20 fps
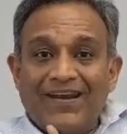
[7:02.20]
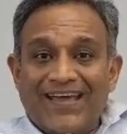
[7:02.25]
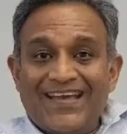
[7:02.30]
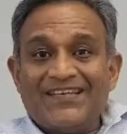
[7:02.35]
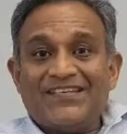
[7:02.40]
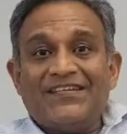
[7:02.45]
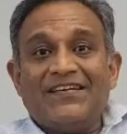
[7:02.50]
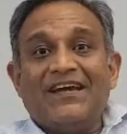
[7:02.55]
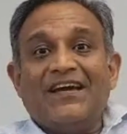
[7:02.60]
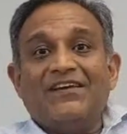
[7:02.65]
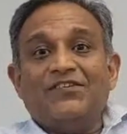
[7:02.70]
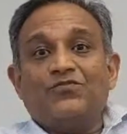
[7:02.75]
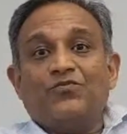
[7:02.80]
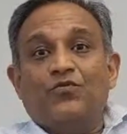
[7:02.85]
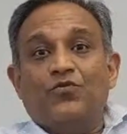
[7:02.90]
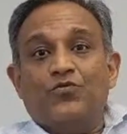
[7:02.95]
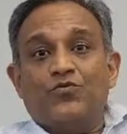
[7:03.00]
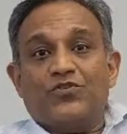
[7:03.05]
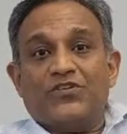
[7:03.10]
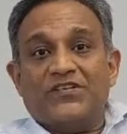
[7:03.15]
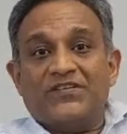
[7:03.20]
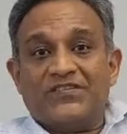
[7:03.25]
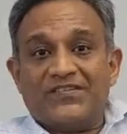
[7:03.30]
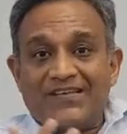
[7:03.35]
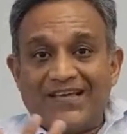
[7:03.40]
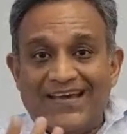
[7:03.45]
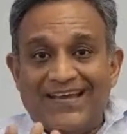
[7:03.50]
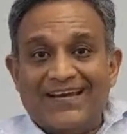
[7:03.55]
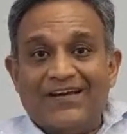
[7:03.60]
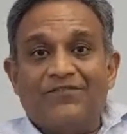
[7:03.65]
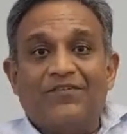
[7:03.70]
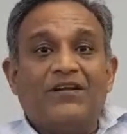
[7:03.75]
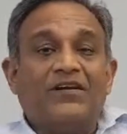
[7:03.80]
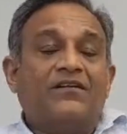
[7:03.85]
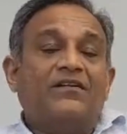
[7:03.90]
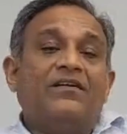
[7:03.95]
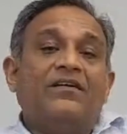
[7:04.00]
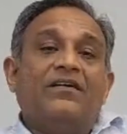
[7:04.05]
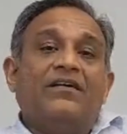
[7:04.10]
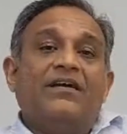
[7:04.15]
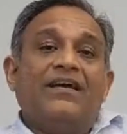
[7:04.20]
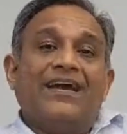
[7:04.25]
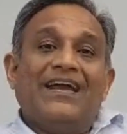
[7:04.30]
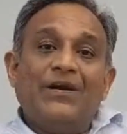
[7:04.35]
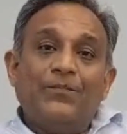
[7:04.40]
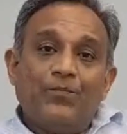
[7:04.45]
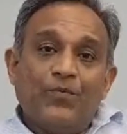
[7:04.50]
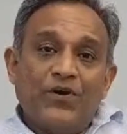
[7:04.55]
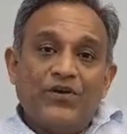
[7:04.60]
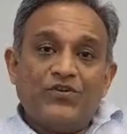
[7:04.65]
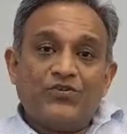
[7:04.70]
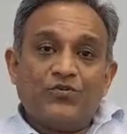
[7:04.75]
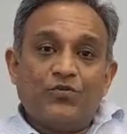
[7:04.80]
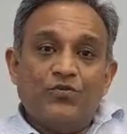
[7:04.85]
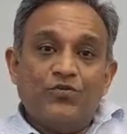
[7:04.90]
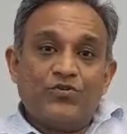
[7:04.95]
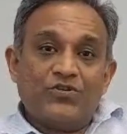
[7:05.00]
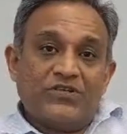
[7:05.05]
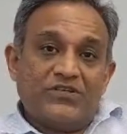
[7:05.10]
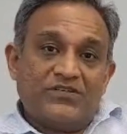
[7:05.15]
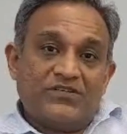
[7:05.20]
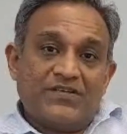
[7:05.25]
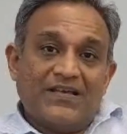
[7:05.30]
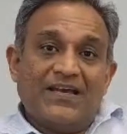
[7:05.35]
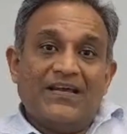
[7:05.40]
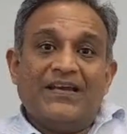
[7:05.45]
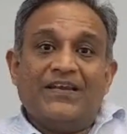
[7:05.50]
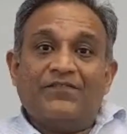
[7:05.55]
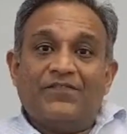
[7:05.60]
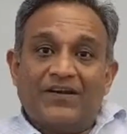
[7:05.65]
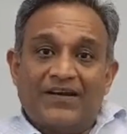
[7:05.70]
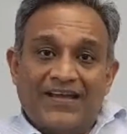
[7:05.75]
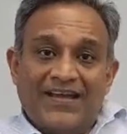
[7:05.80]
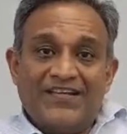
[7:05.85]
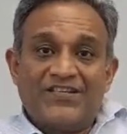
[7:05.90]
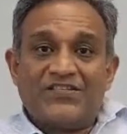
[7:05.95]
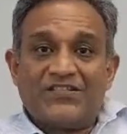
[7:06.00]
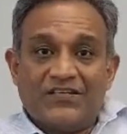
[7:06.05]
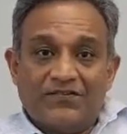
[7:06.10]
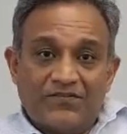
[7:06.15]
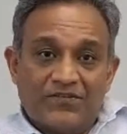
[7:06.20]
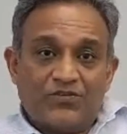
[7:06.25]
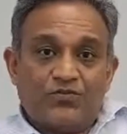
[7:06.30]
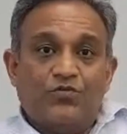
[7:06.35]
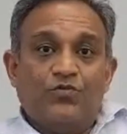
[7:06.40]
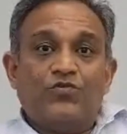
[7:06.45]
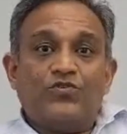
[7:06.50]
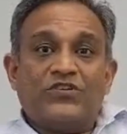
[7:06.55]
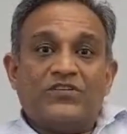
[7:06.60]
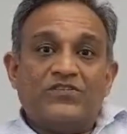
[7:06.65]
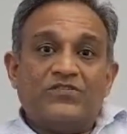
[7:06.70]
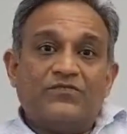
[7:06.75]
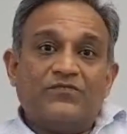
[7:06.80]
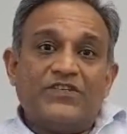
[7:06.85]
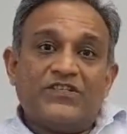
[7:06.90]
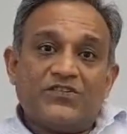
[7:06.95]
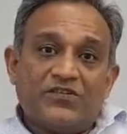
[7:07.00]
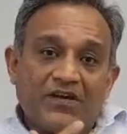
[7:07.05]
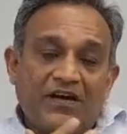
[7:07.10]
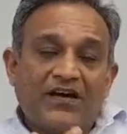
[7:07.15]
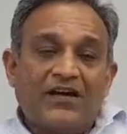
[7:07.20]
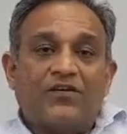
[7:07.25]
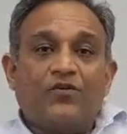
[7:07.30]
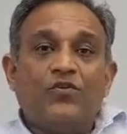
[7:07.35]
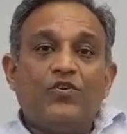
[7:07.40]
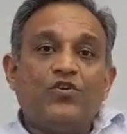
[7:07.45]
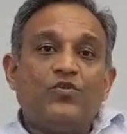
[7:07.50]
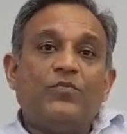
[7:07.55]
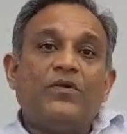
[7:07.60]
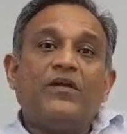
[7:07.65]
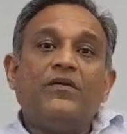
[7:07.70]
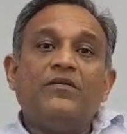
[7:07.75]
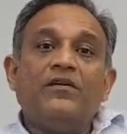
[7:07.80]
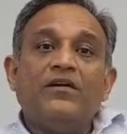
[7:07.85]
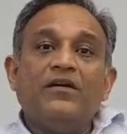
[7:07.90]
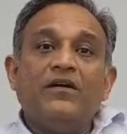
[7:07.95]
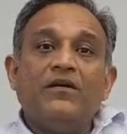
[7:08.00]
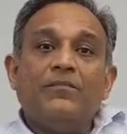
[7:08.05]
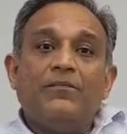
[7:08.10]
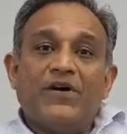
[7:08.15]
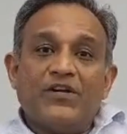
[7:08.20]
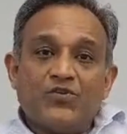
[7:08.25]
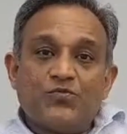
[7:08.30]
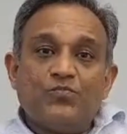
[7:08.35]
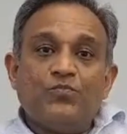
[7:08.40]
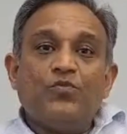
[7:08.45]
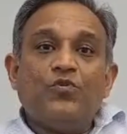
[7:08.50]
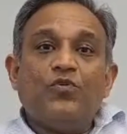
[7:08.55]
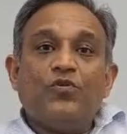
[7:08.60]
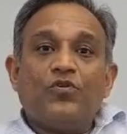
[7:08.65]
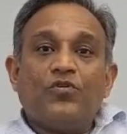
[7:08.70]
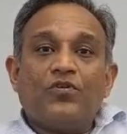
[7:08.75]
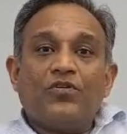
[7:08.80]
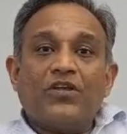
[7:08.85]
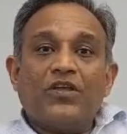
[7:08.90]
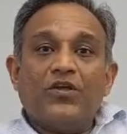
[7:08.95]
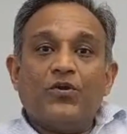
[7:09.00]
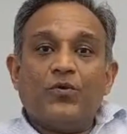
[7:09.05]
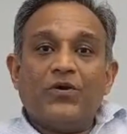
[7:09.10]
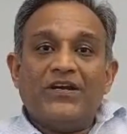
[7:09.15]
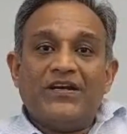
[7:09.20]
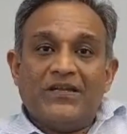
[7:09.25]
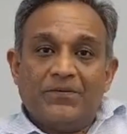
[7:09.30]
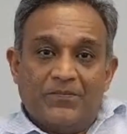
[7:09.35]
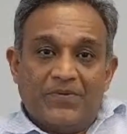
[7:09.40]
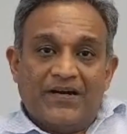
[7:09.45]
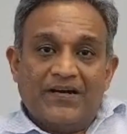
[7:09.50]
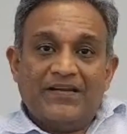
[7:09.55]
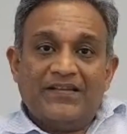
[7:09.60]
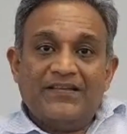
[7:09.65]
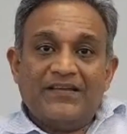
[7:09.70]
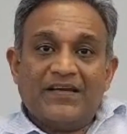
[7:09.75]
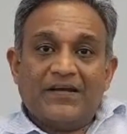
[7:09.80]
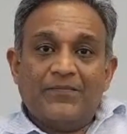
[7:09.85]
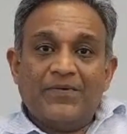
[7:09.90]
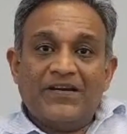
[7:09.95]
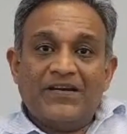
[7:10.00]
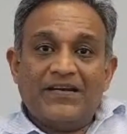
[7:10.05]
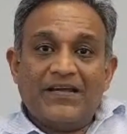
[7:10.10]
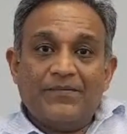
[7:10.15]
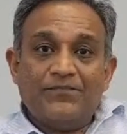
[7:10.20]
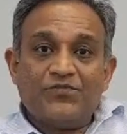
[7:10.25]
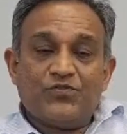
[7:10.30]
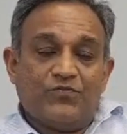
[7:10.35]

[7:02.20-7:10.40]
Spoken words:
edge AI solutions and our endpoint solutions and our edge server solutions, which are going to be much more, you know, in demand in the coming time.